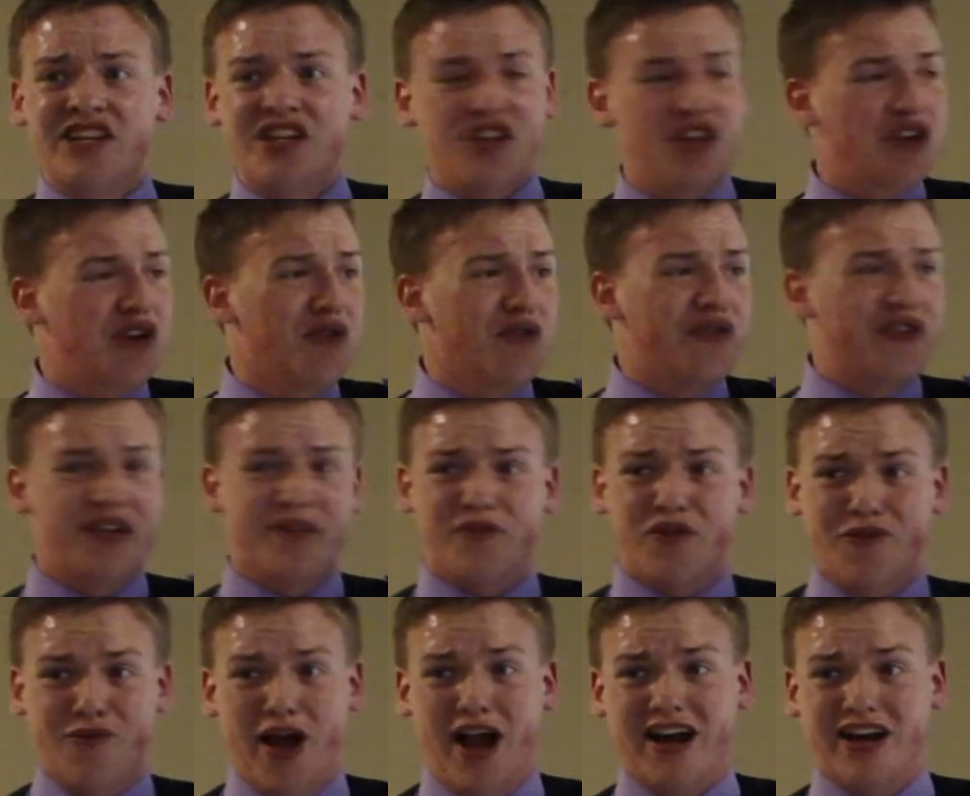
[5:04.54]
to the use of
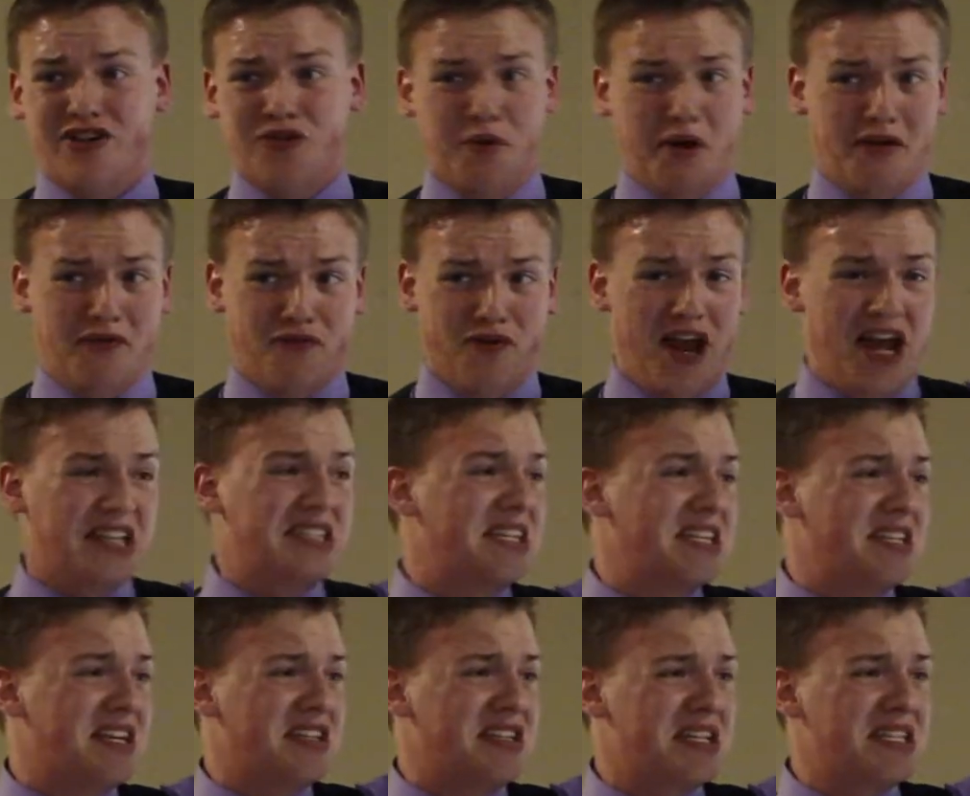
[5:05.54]
derogatory
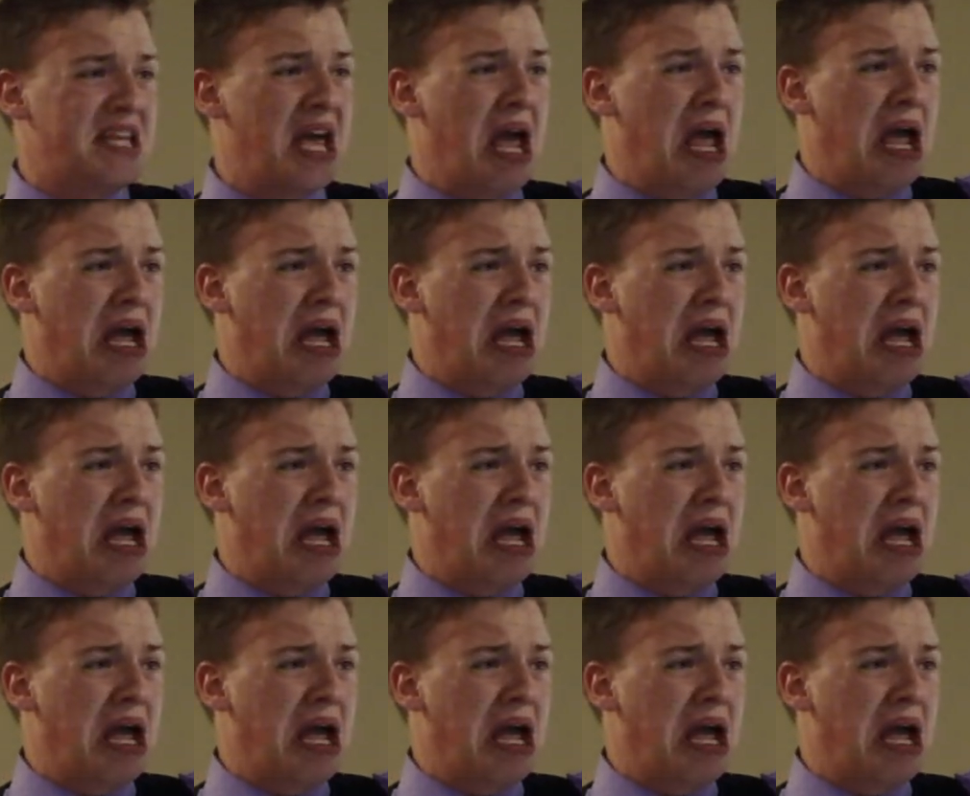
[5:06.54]
phrases such as